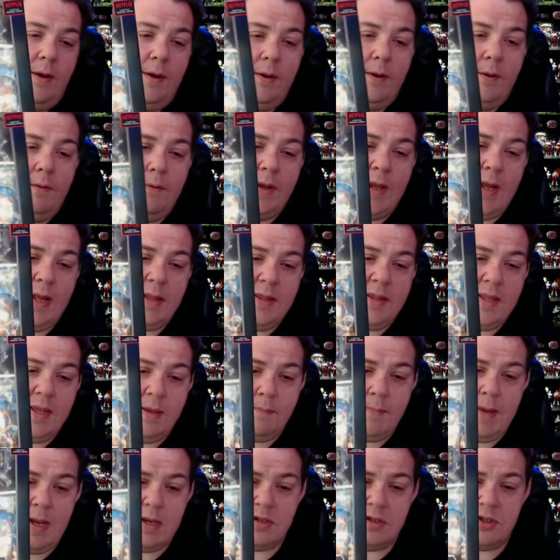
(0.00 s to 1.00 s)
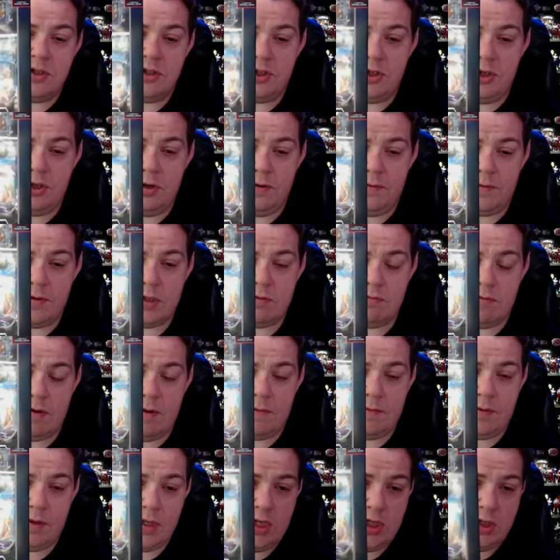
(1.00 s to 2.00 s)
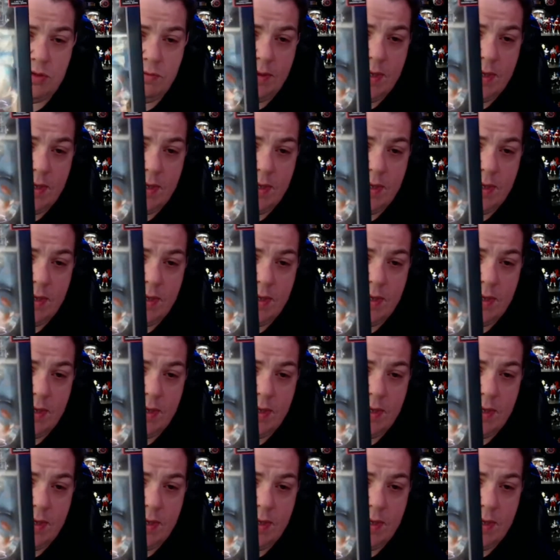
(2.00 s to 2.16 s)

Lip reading: we got the Masters of the Universe Revelation. We